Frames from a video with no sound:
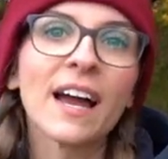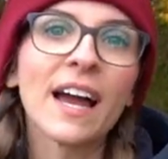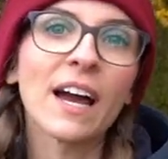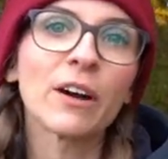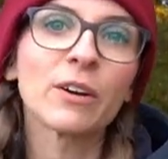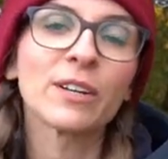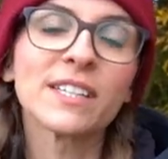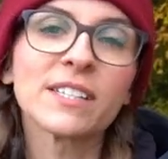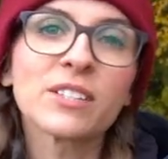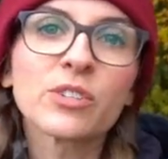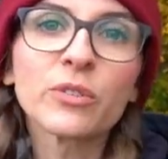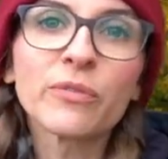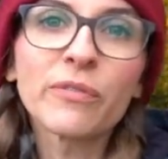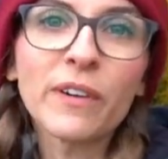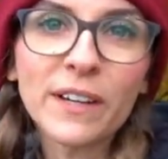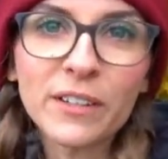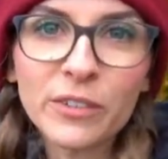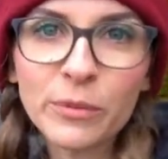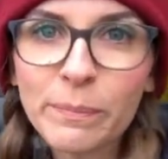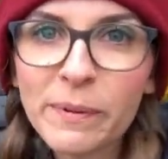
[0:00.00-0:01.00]
how it is to
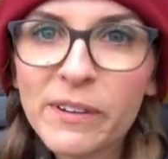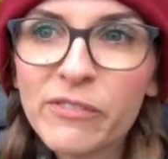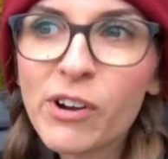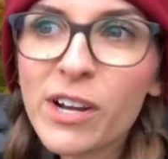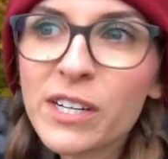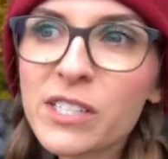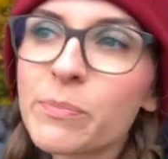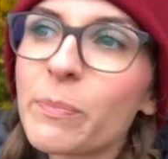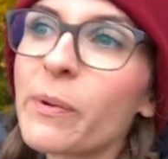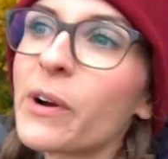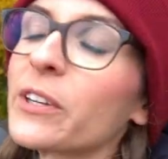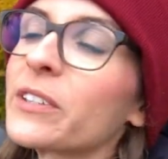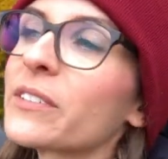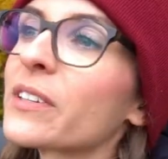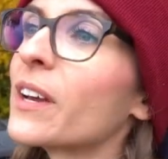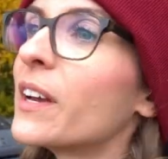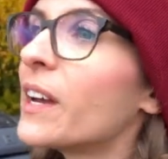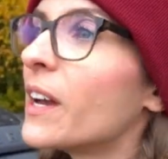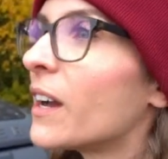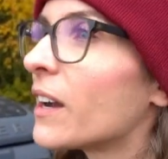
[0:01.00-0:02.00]
find a bivouac spot,
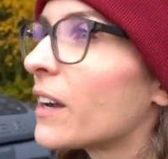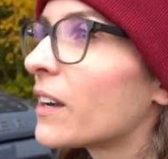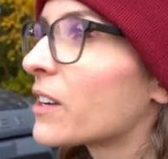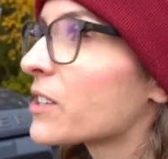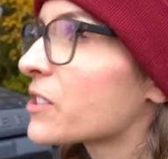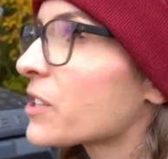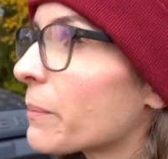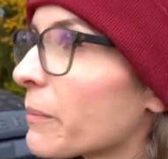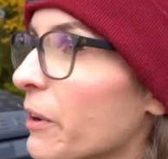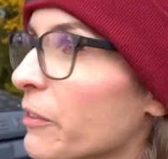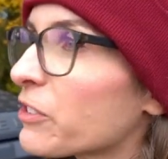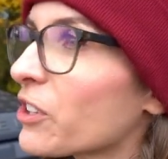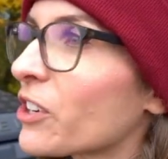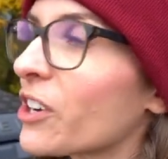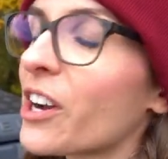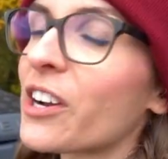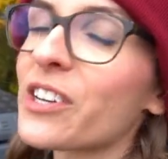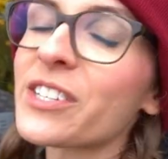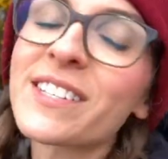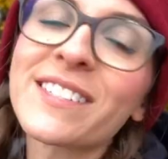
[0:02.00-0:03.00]
some of the
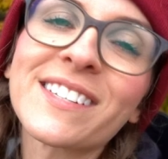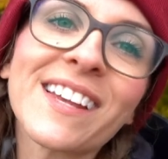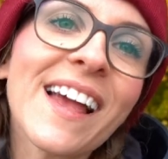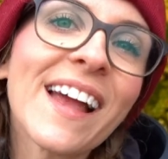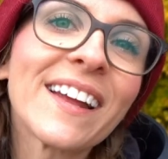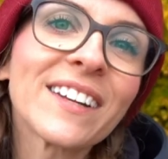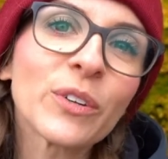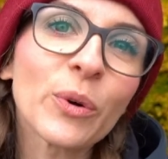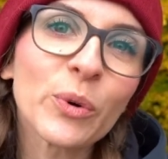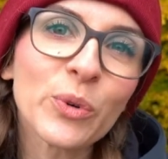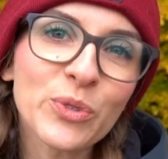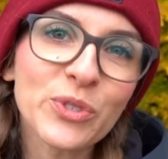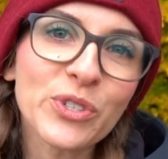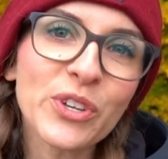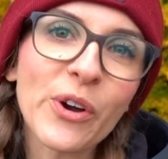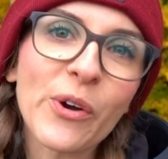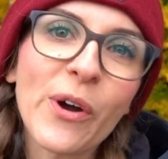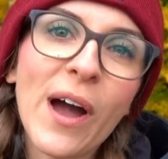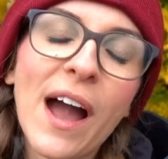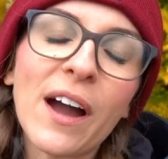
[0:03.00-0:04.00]
costs, and
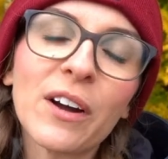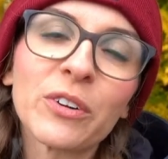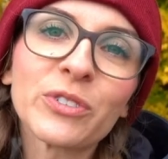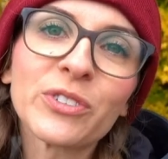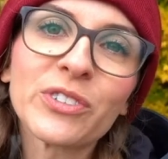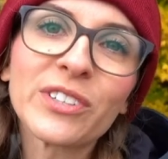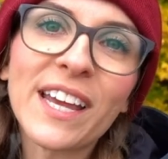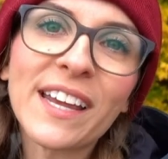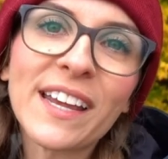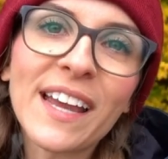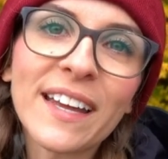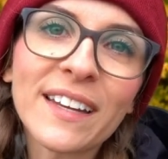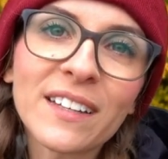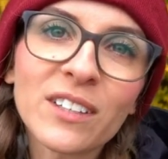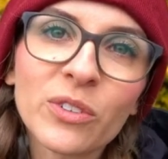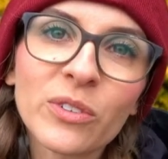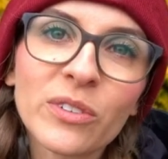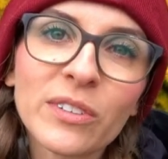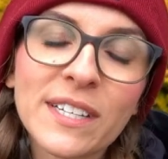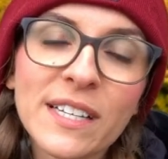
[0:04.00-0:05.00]
also how do they
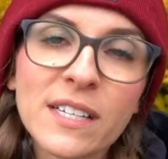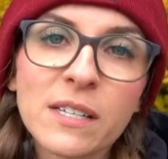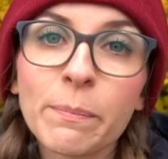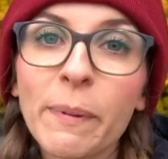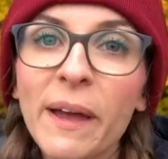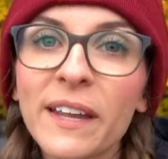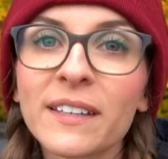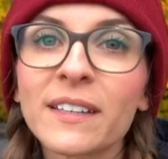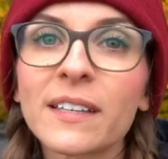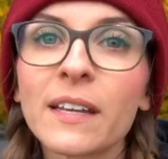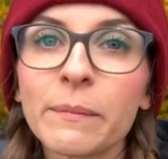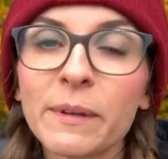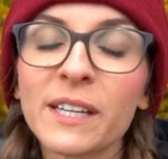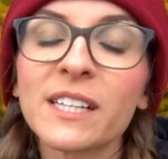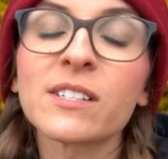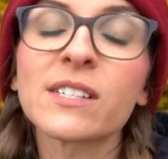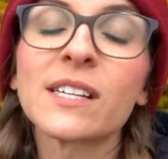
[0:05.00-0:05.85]
handle this pandemic